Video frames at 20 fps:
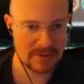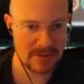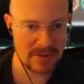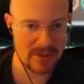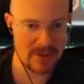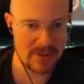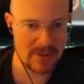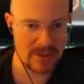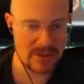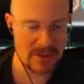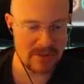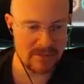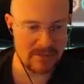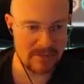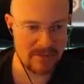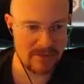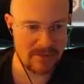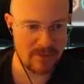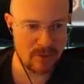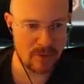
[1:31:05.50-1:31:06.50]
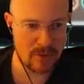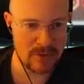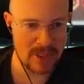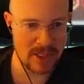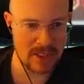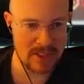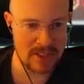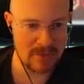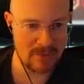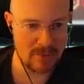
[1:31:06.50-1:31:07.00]
It's just a
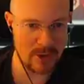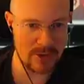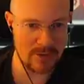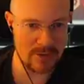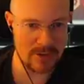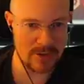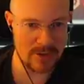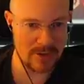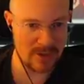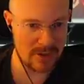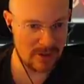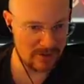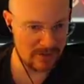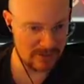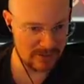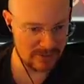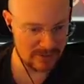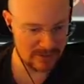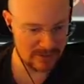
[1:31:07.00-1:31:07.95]
foretaste of what you deserve.